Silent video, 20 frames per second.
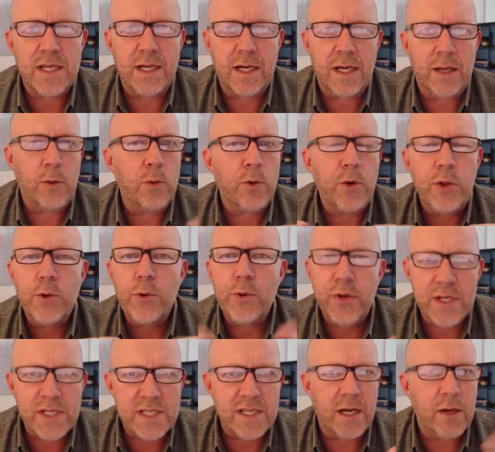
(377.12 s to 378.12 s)
design or your
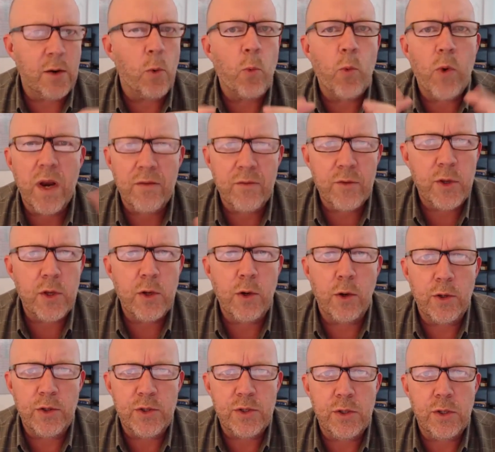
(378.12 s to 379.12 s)
design or whatever you're
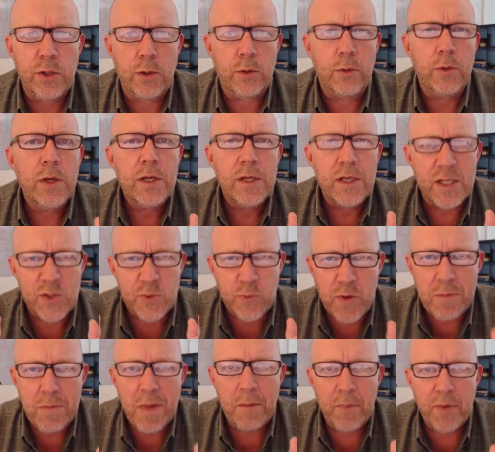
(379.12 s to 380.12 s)
going to do, is
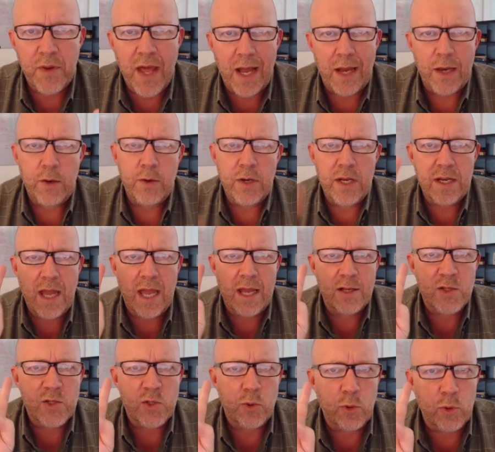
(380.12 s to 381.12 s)
remember that you need to
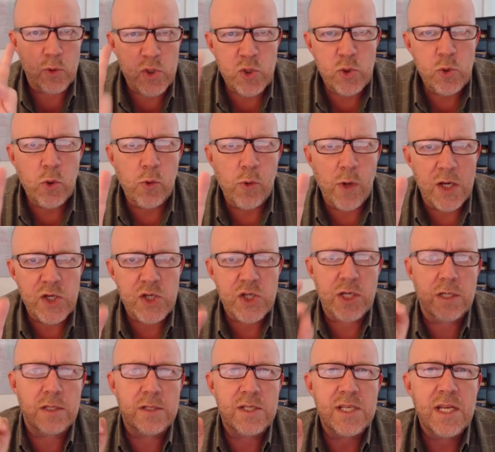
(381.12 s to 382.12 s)
answer those two
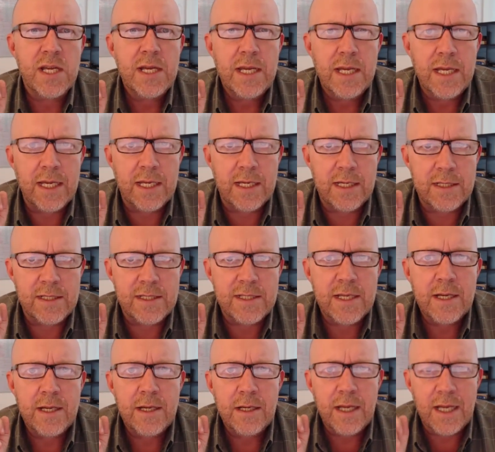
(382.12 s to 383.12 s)
questions. Is
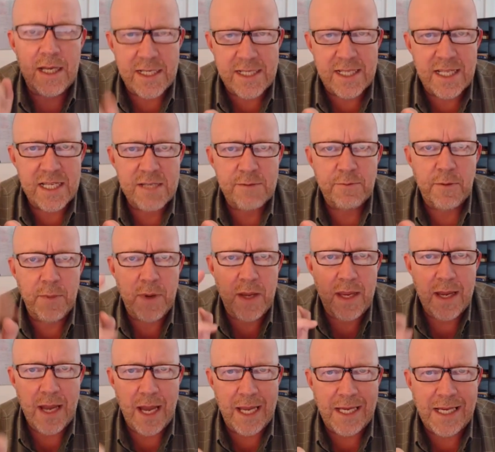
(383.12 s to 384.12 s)
this for
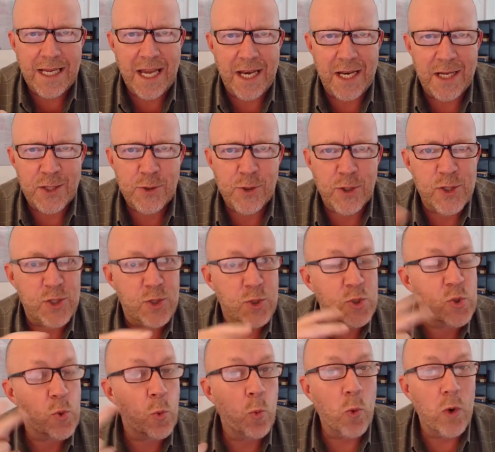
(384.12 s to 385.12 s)
me, and can I trust you?
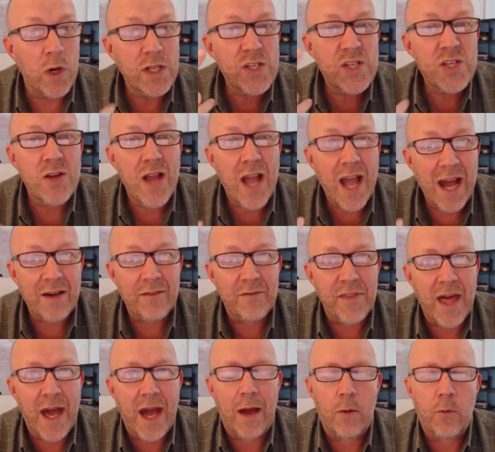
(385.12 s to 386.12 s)
So once you have
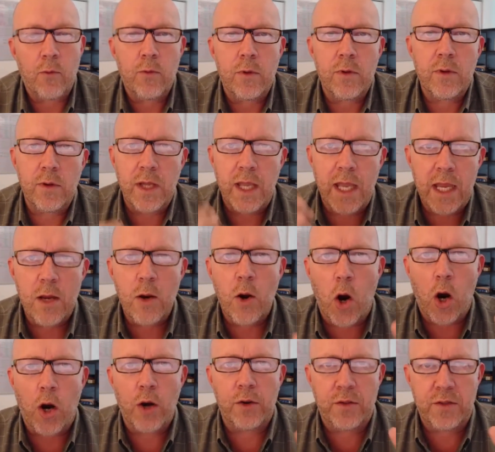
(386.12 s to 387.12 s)
that, here
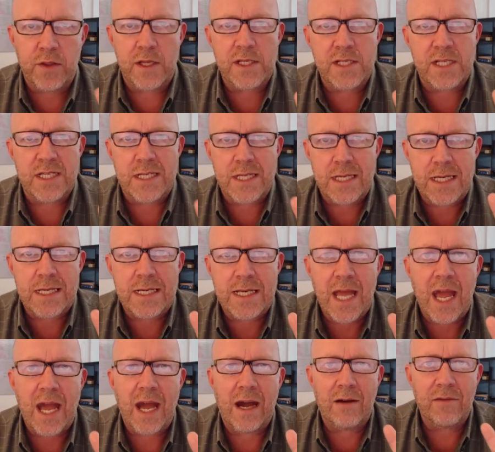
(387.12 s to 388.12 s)
are the things that you need to
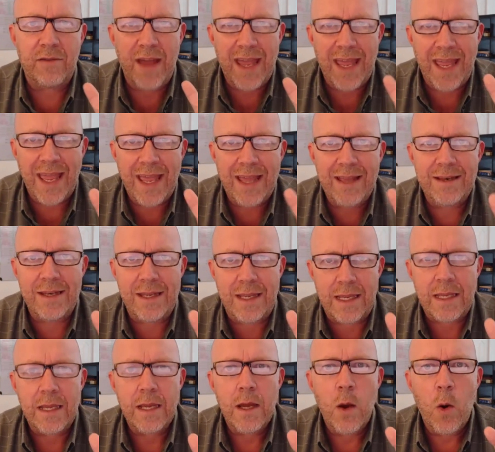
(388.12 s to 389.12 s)
have
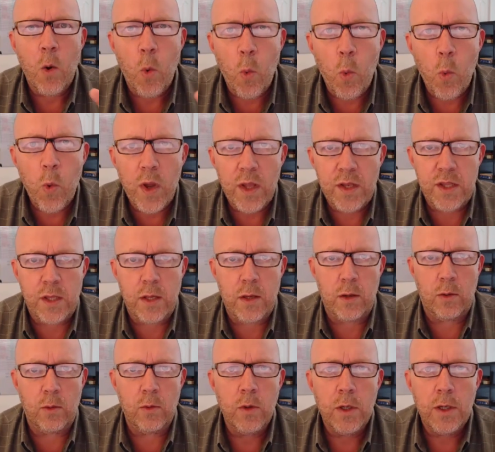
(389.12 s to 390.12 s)
handy with
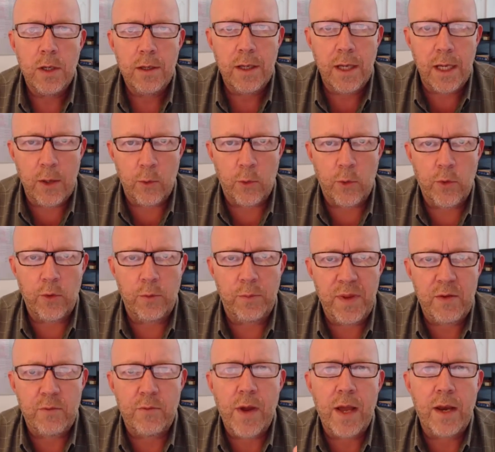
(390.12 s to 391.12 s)
you in order to
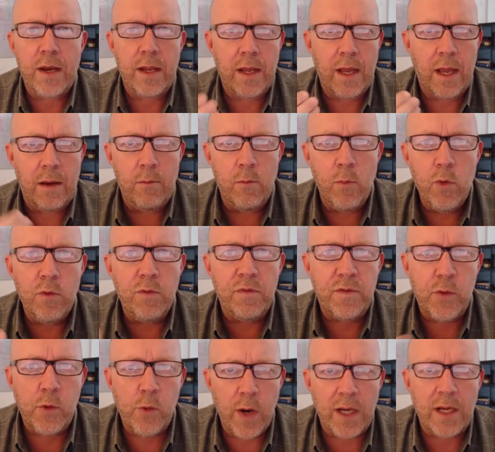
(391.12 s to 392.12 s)
be ready and
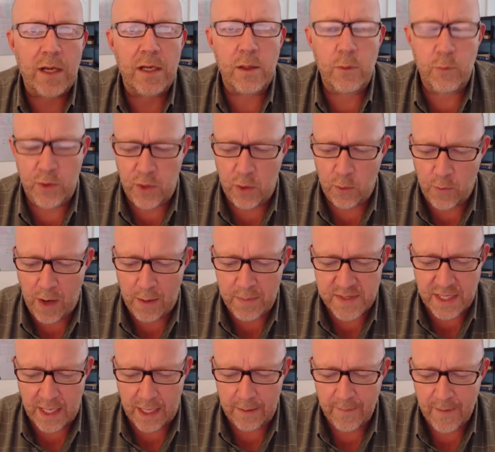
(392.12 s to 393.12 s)
move quickly with your
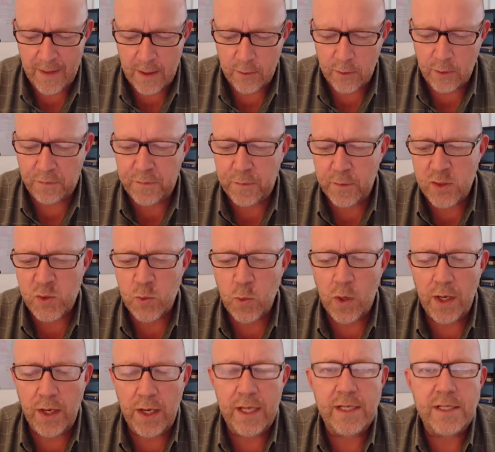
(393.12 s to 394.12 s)
website. The first
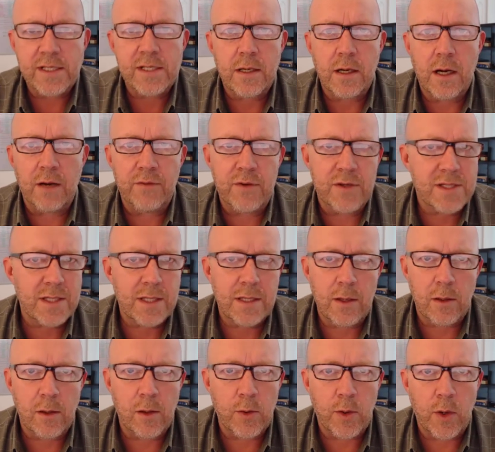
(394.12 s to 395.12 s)
one is obviously
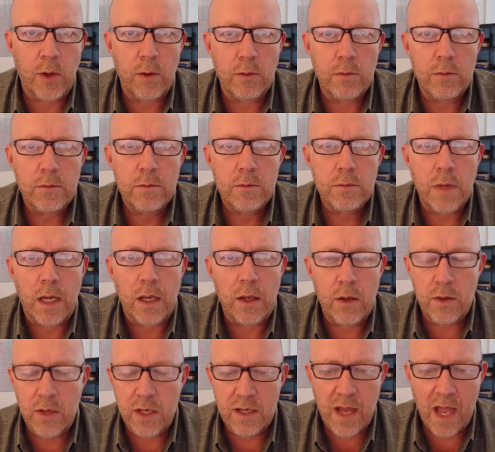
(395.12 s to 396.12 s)
a logo, right?
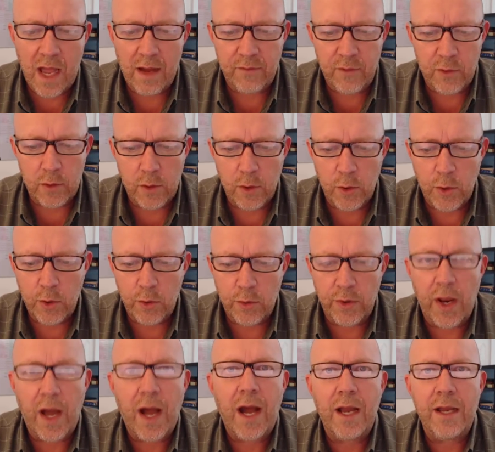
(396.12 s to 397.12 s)
You need to have your logo
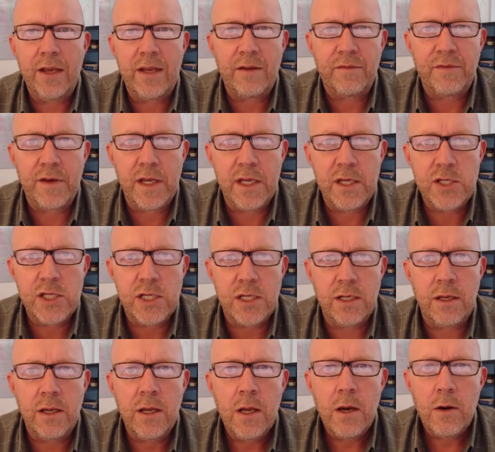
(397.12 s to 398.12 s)
in a high
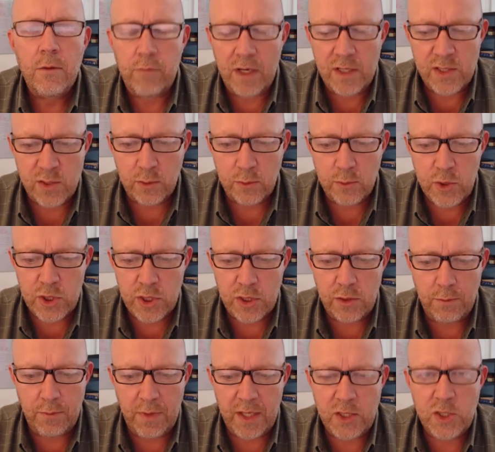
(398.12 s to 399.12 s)
definition resolution
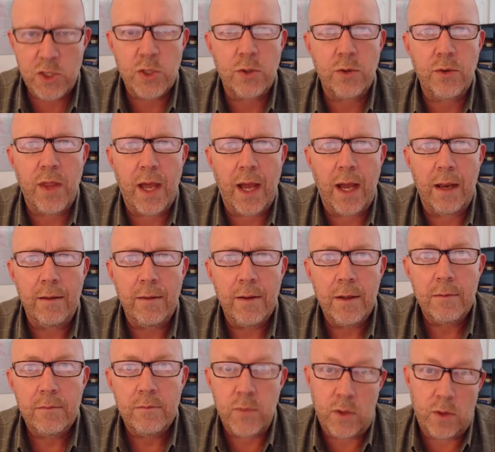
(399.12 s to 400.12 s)
to make sure that,
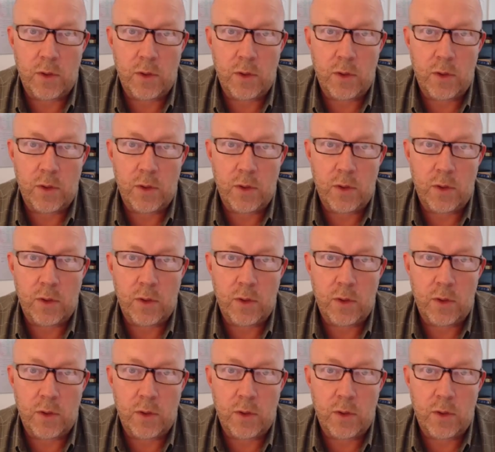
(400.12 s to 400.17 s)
